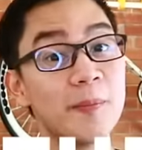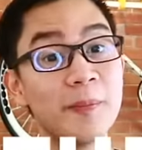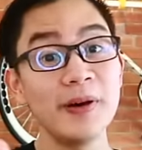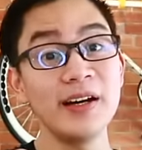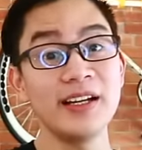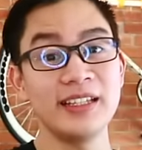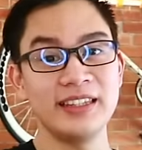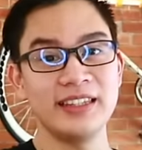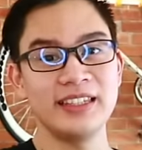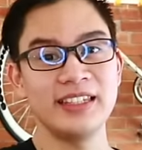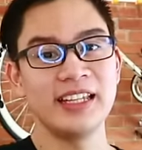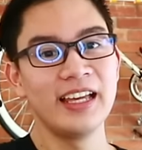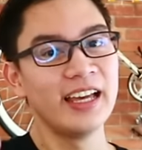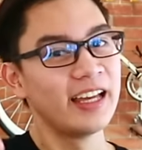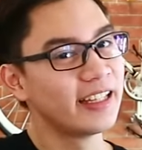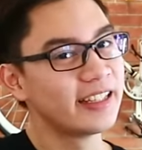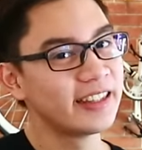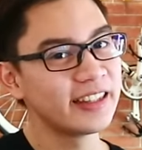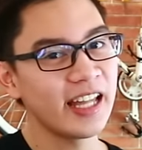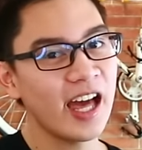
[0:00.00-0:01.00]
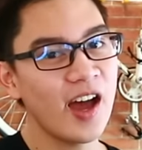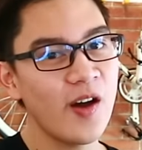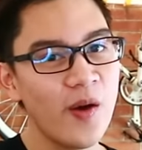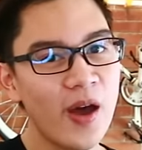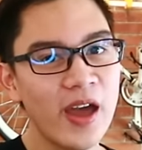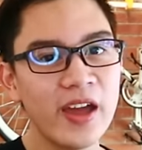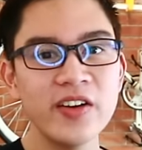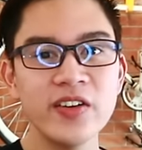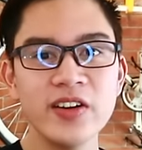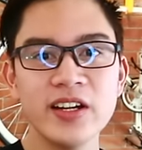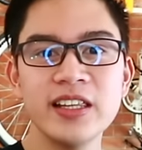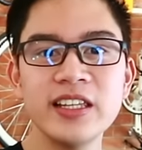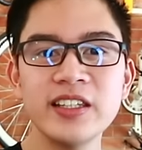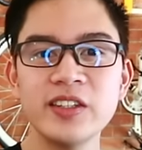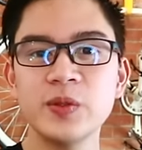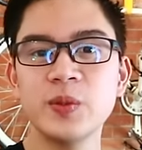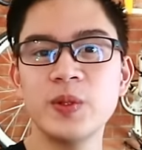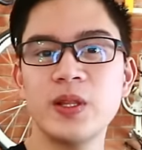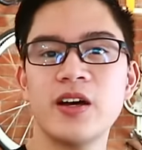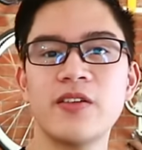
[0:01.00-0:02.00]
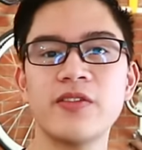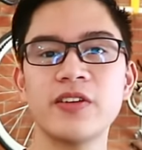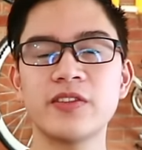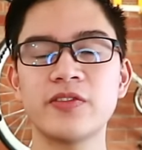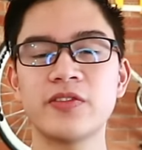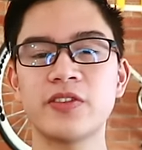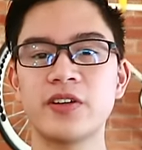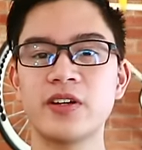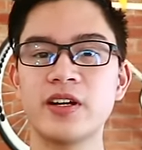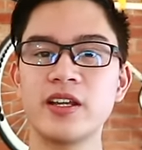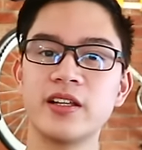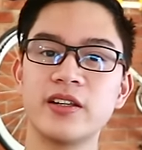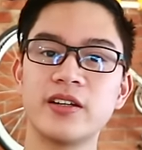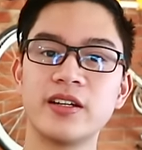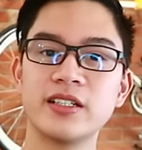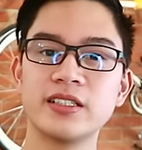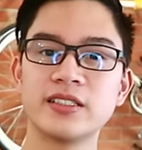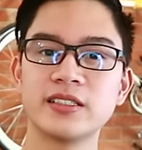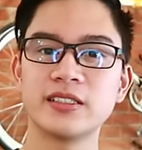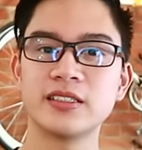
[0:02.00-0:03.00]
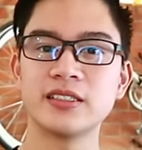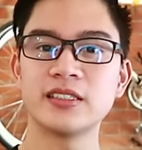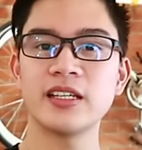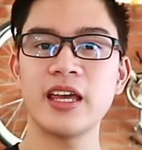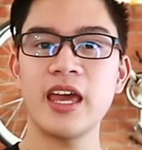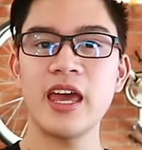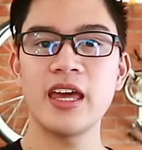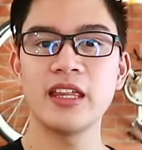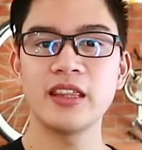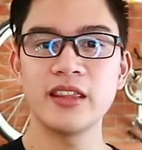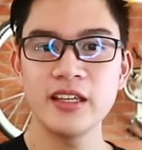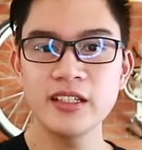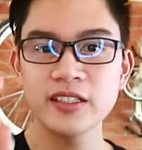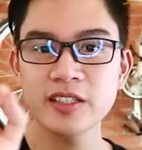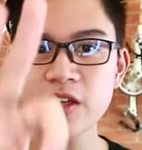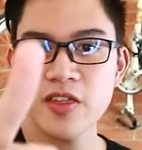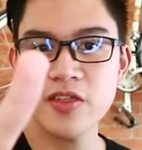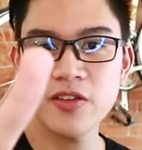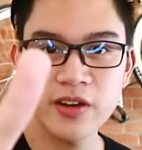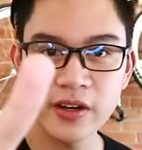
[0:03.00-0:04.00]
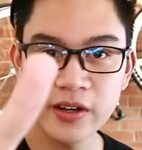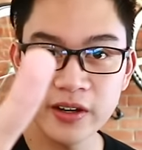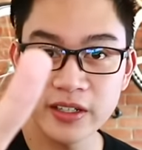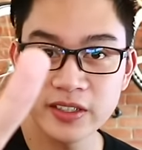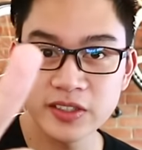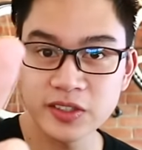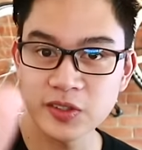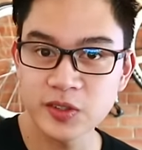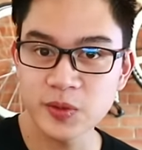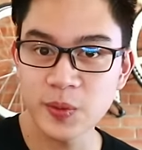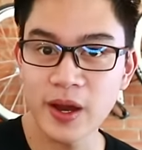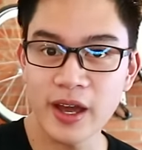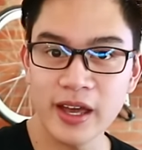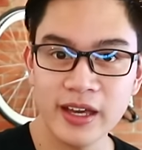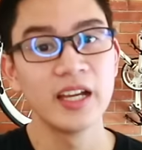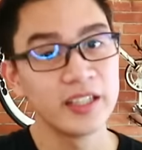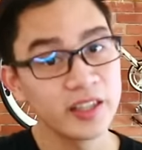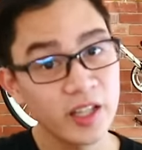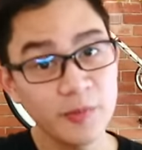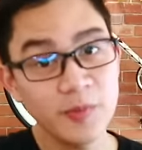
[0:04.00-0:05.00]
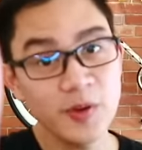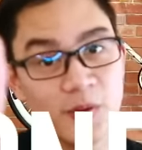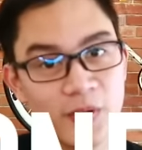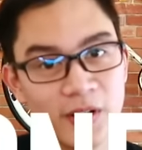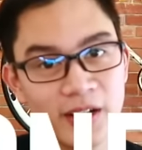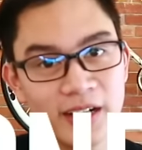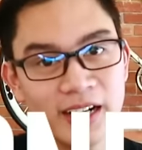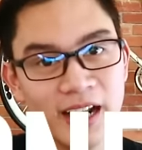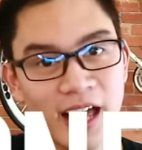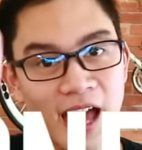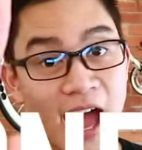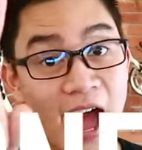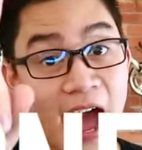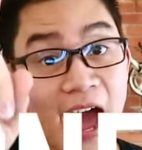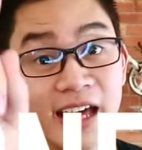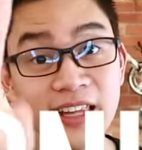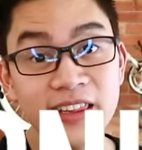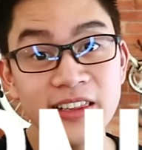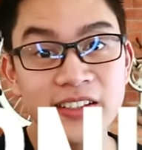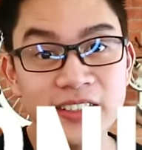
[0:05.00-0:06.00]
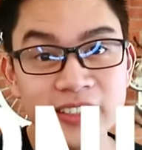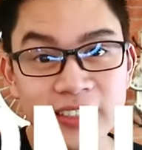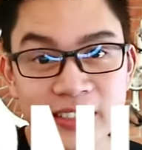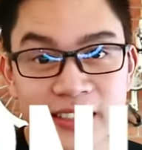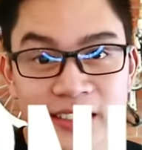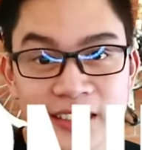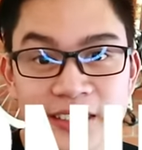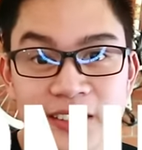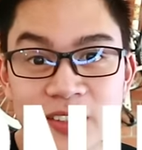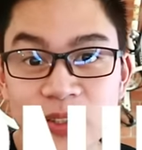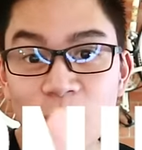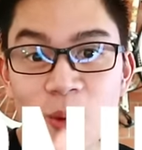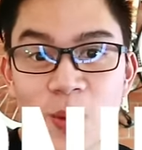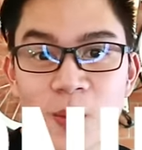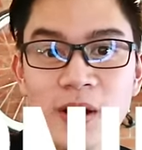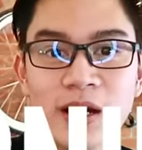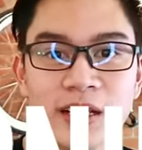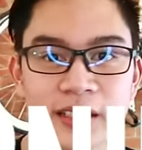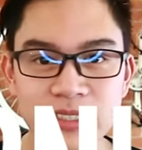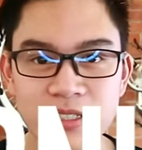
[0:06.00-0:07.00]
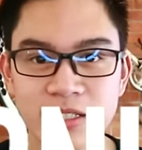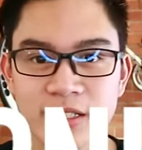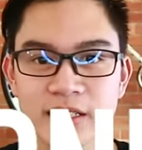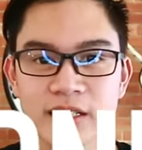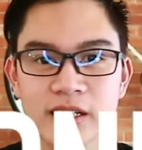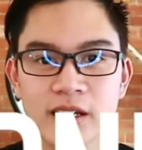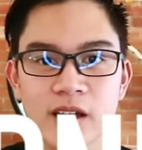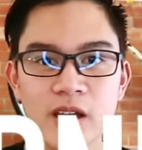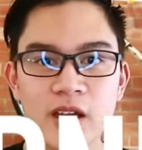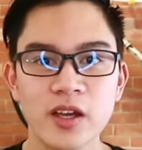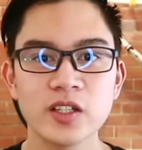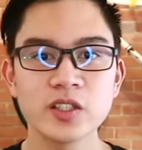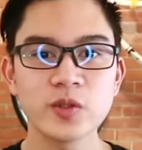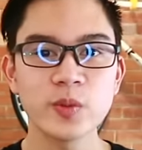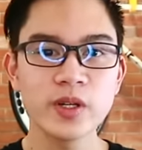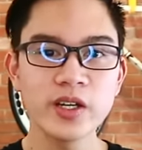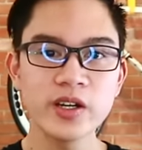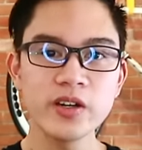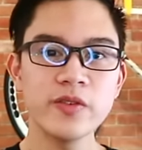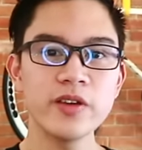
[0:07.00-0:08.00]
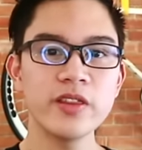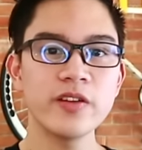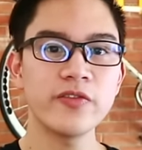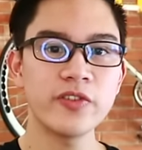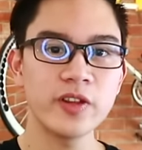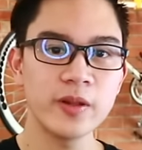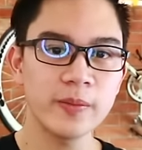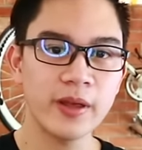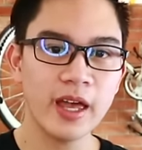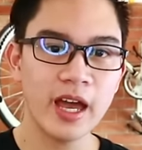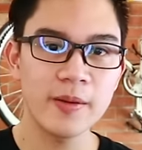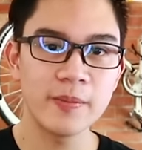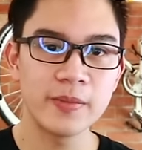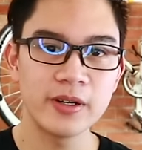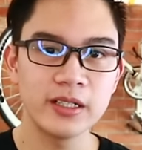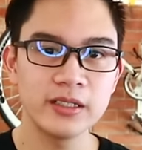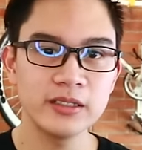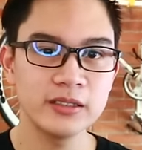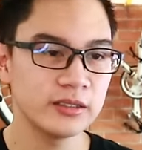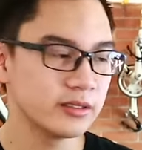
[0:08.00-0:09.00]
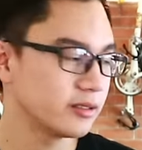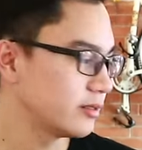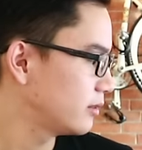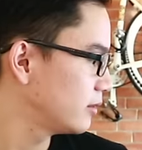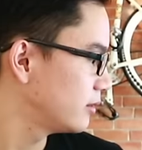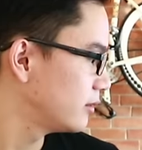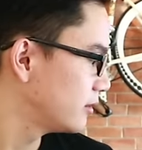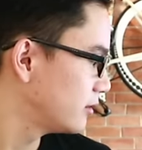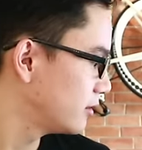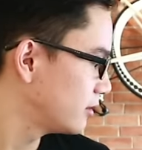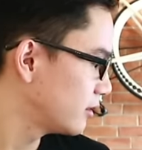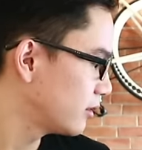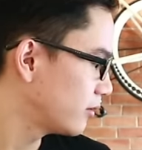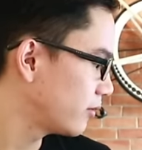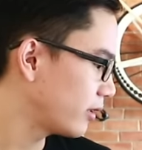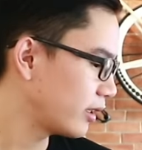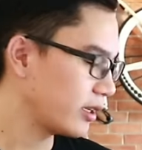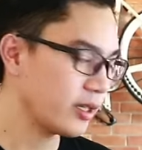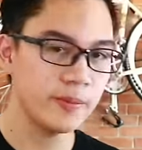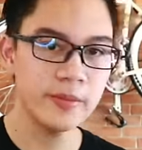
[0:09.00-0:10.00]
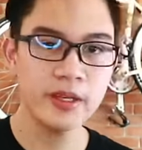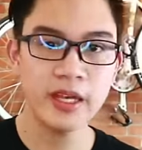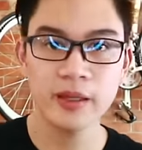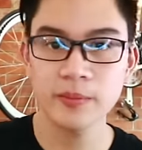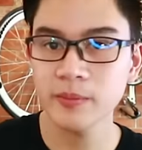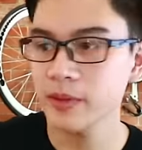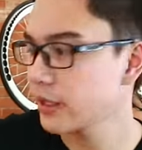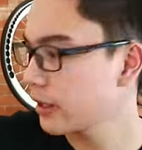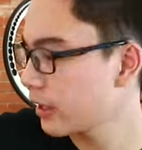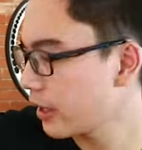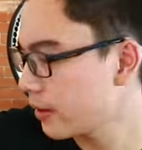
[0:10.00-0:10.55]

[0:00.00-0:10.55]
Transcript: But now I really do love it for real reasons. And these are three reasons why. Number one, I learned so much. Because when you're with a film camera, wait, let me get my